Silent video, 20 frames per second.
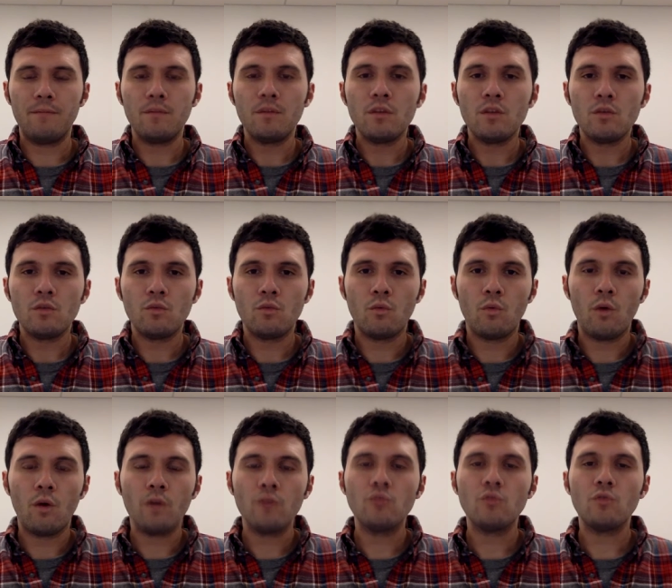you
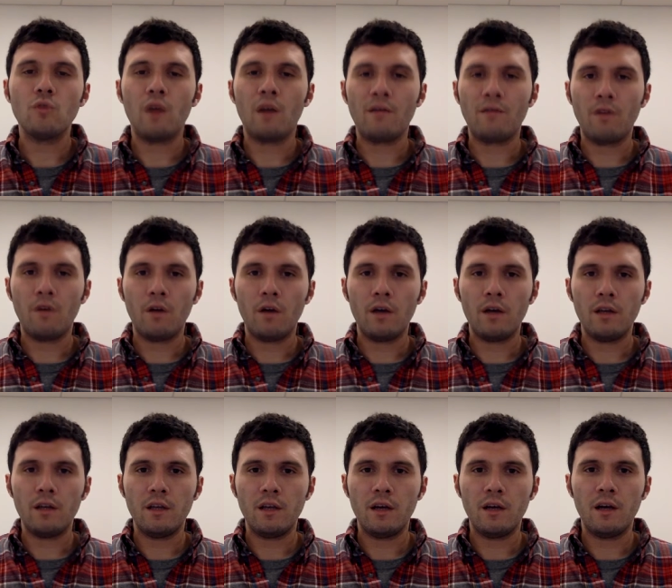want to
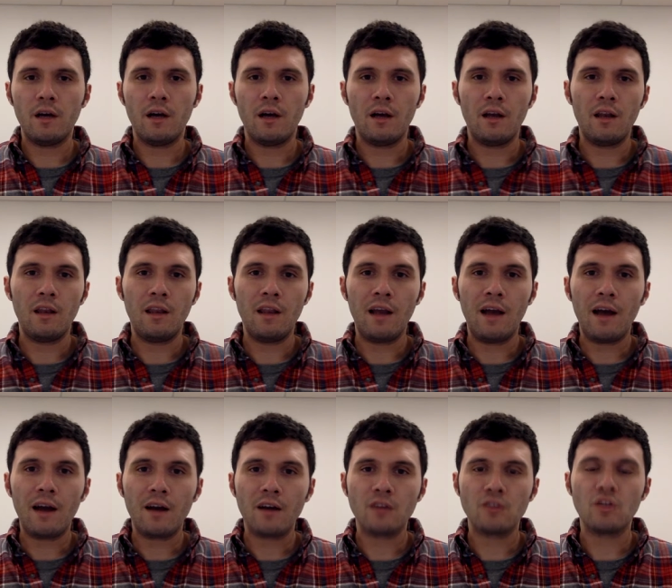avoid
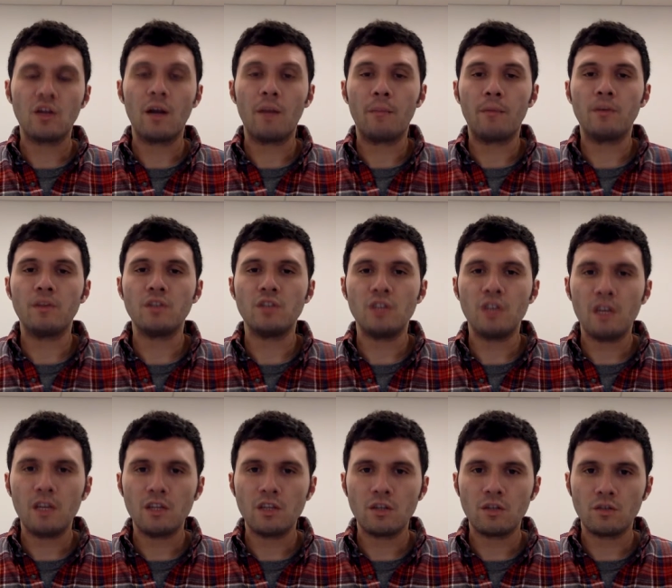large
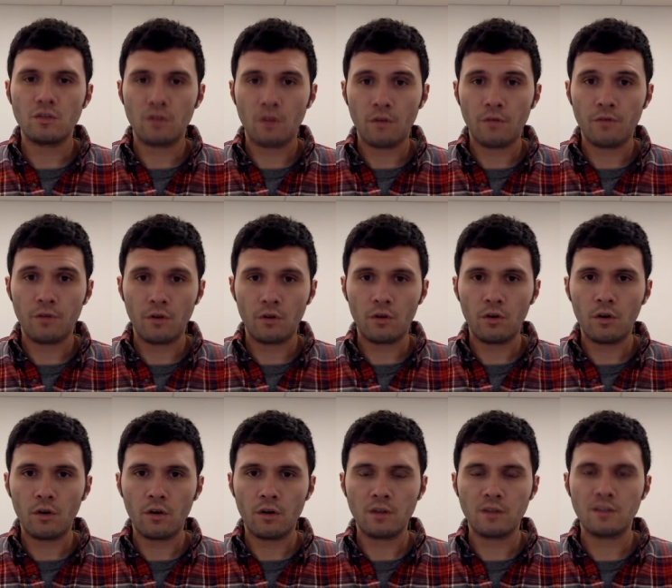appreciations of your
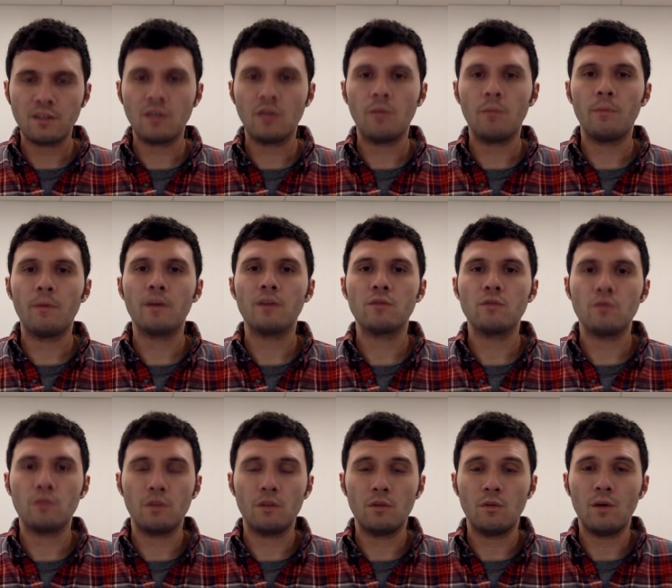currency compared to
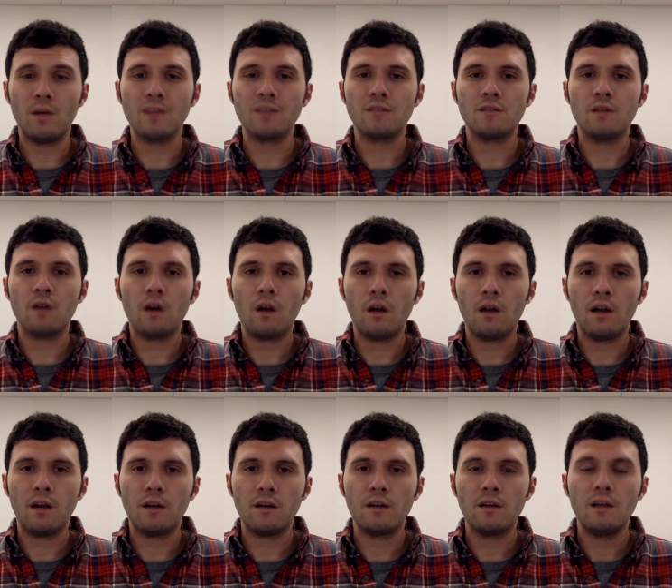the US
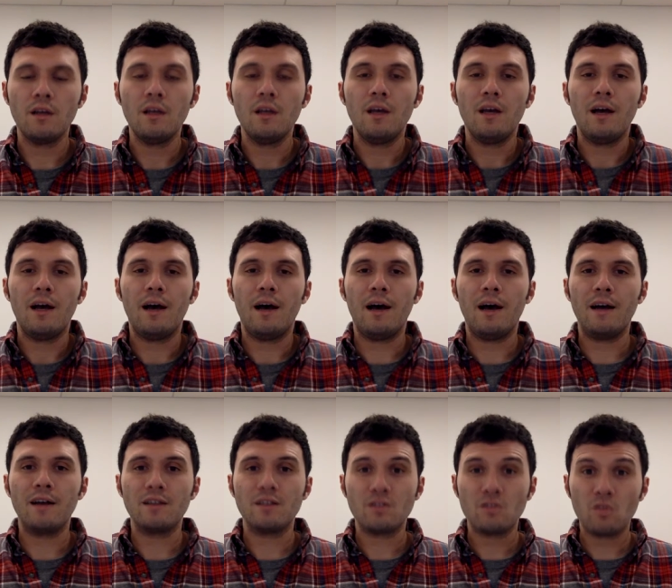dollar,
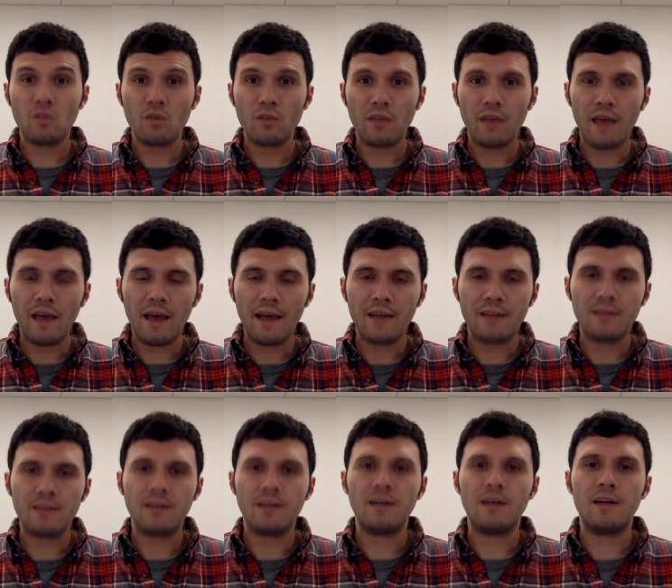so that
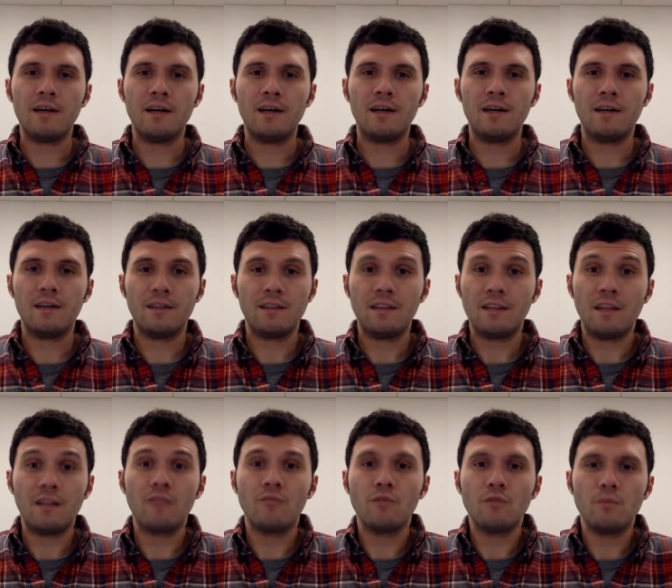
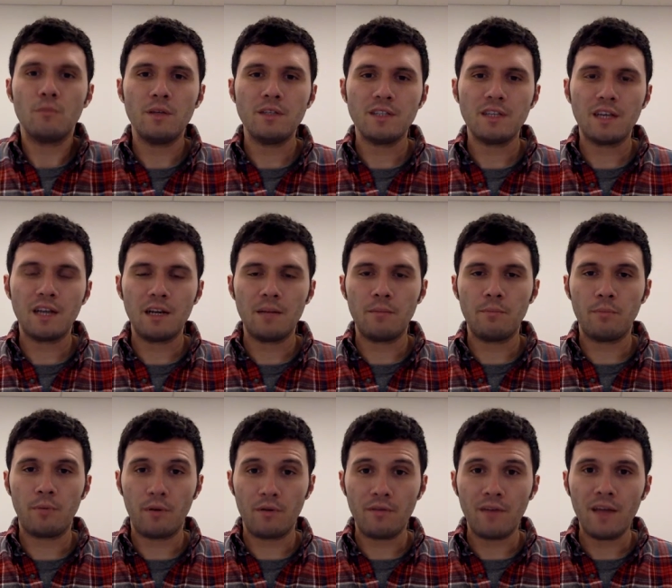would basically
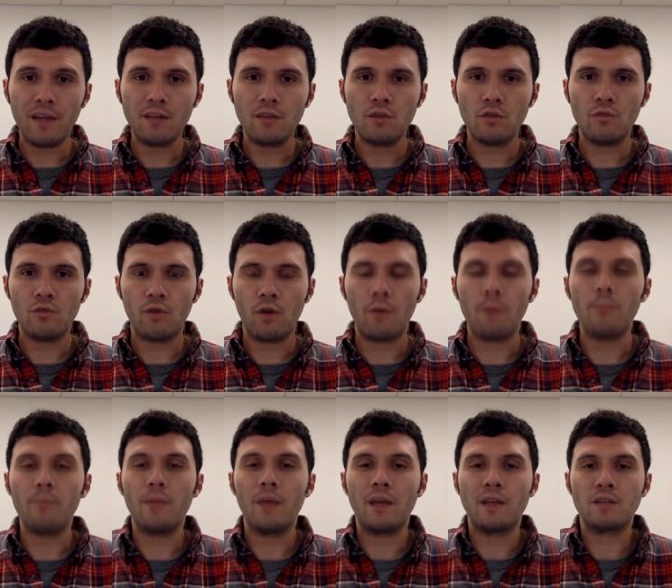prevent you from
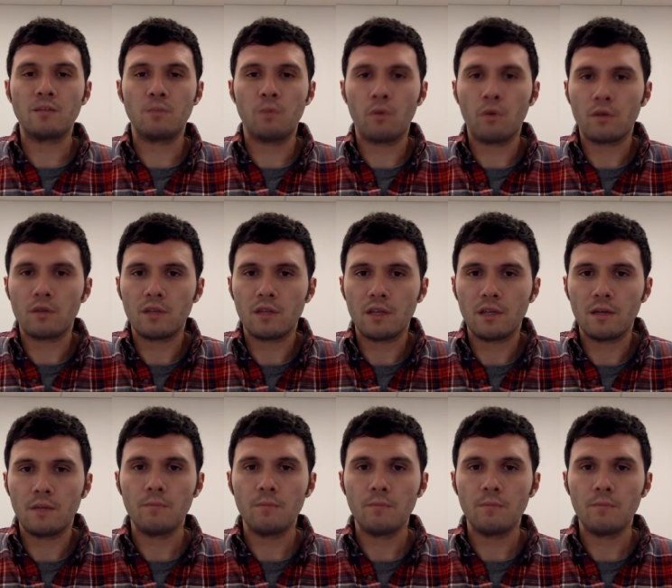exporting.